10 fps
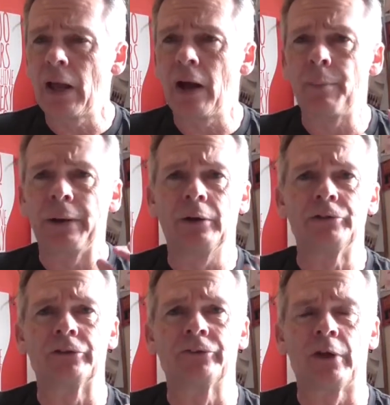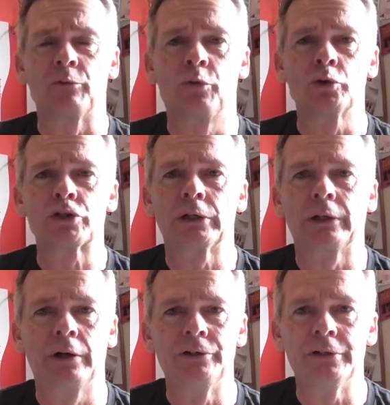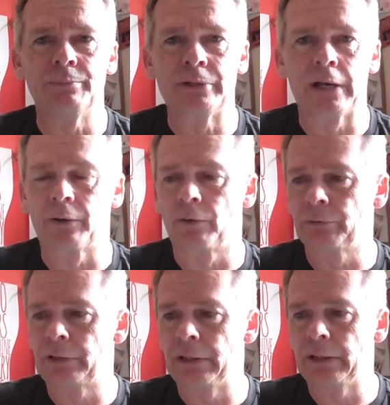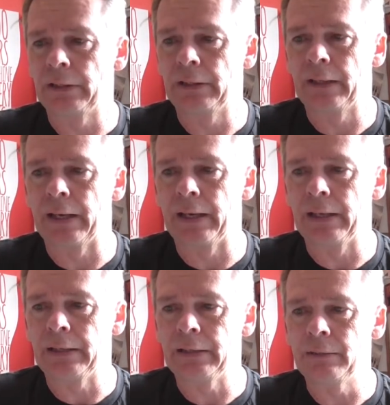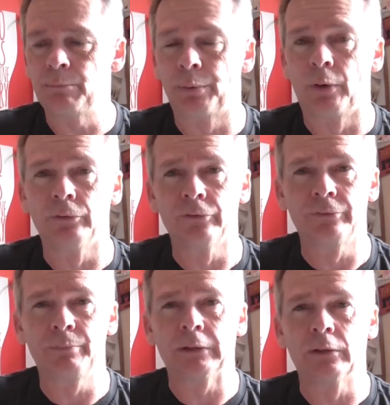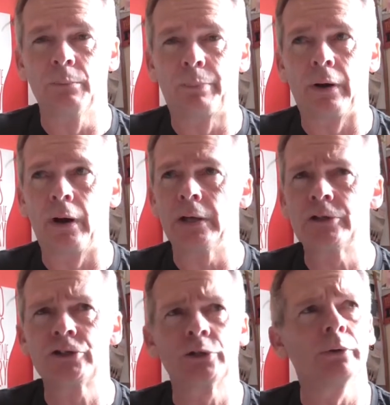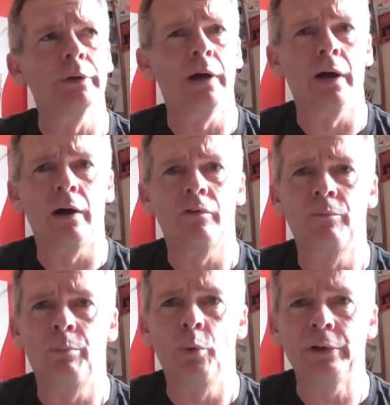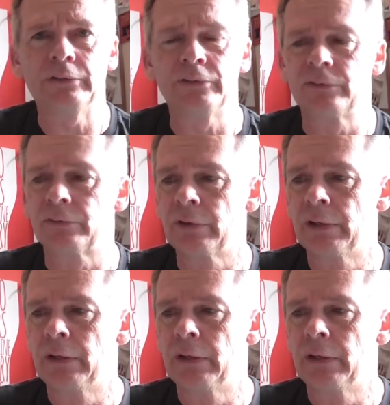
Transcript: and unfortunately I dipped out on getting a bronze medal by 2.5 points.